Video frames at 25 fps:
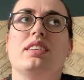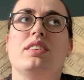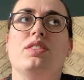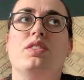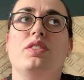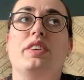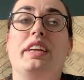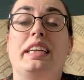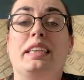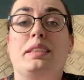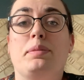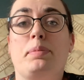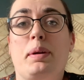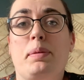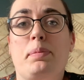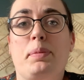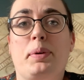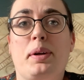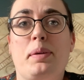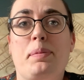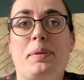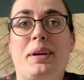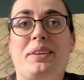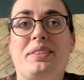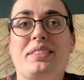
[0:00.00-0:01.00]
read a bit more
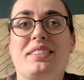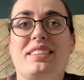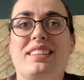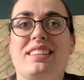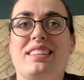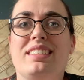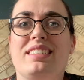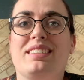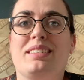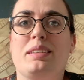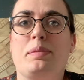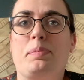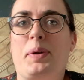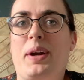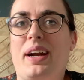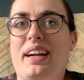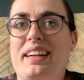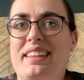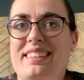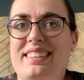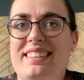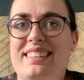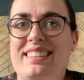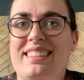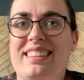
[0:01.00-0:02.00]
about it, to
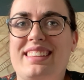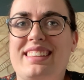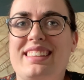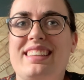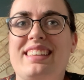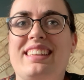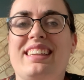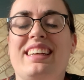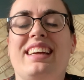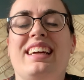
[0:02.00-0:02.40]
practice it,